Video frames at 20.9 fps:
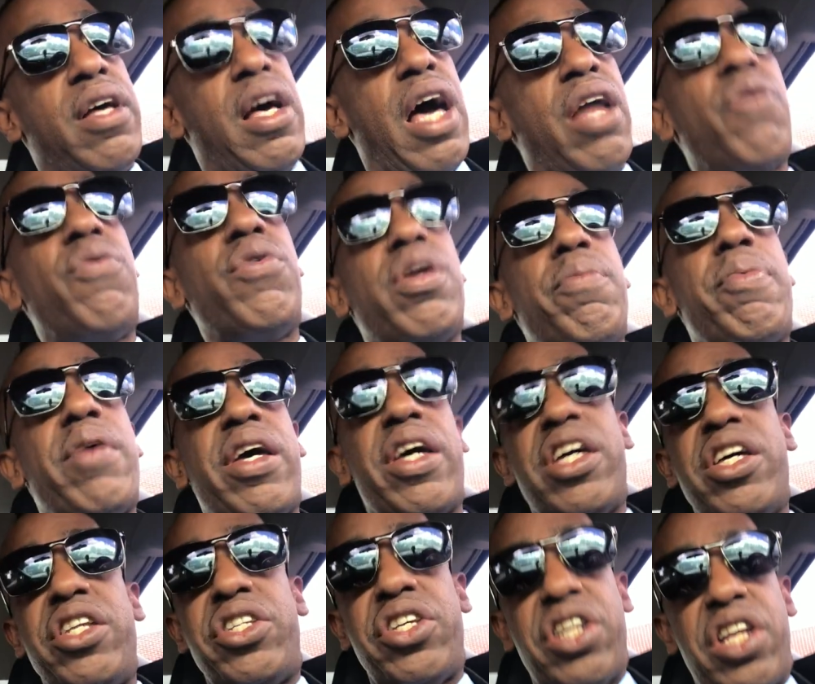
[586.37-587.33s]
I don't want to be an
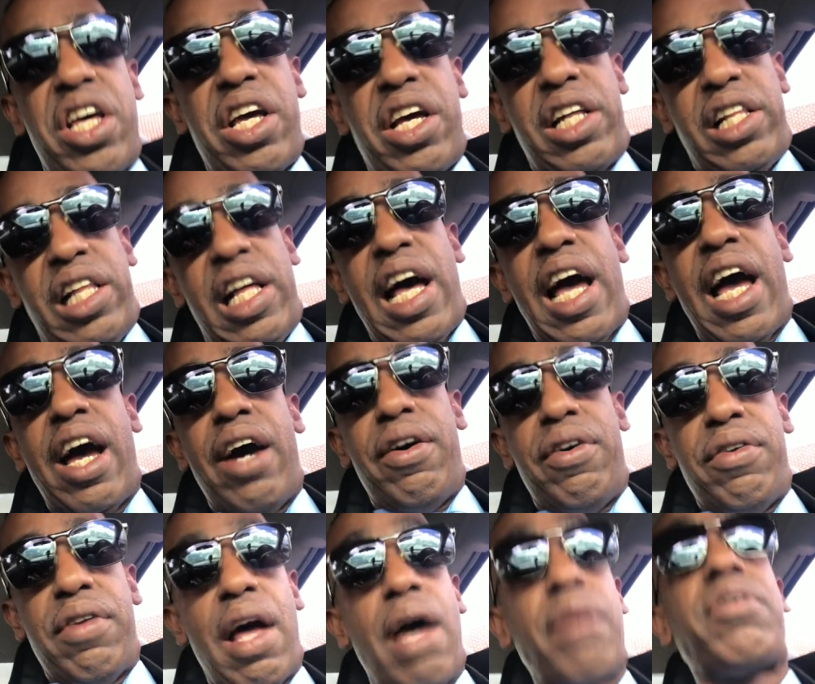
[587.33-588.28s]
internet clown.
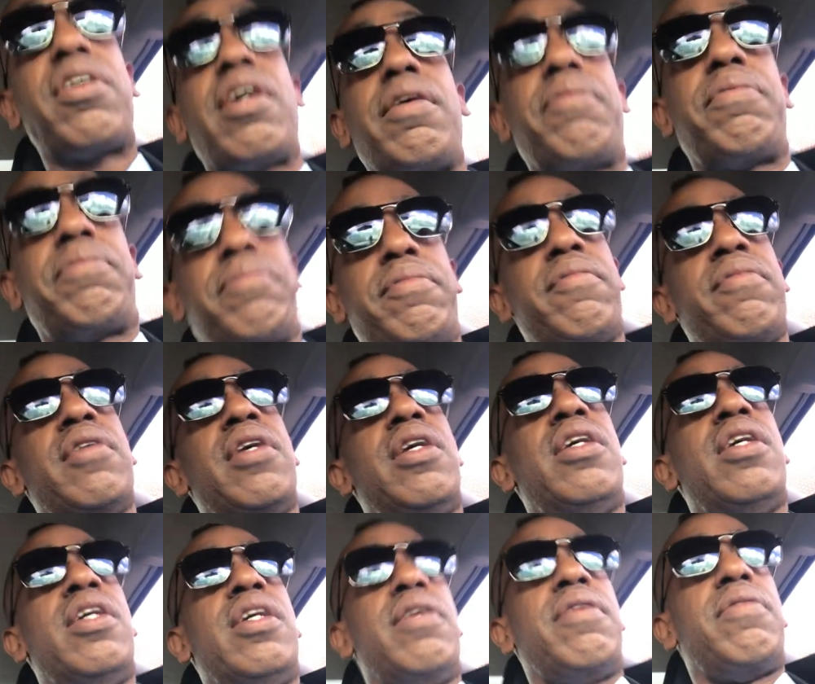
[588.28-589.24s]

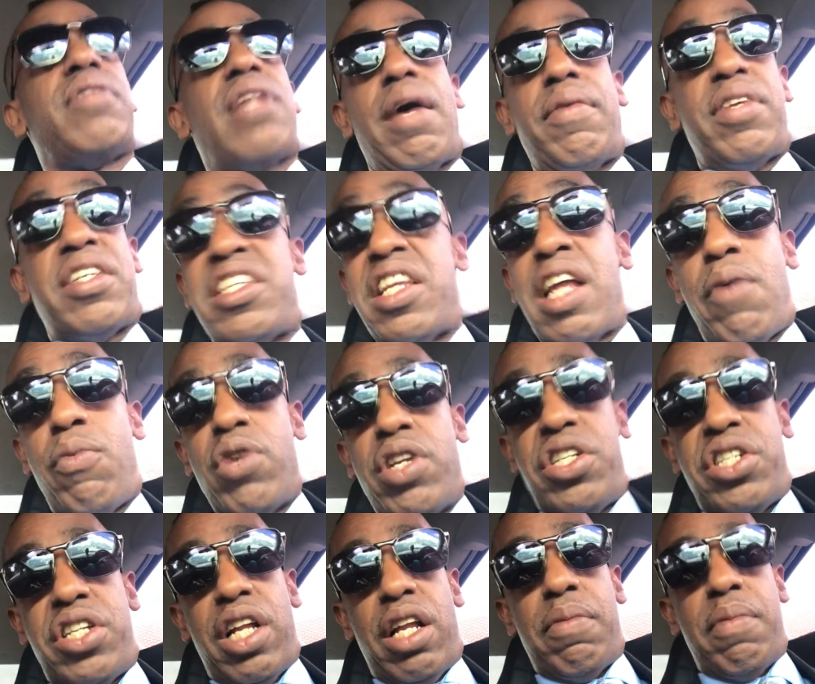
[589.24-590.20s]
That's not what
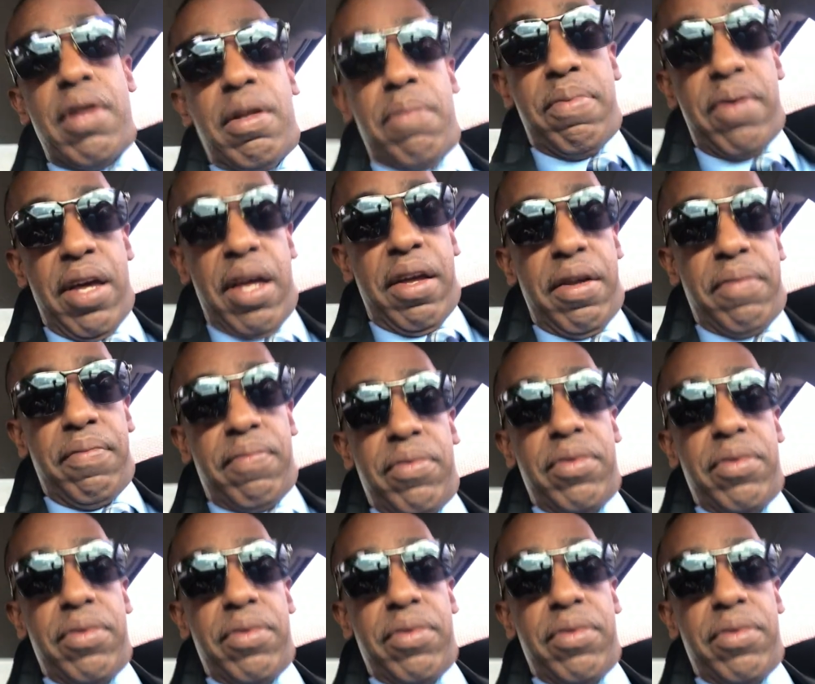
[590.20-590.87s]
he's telling me to be.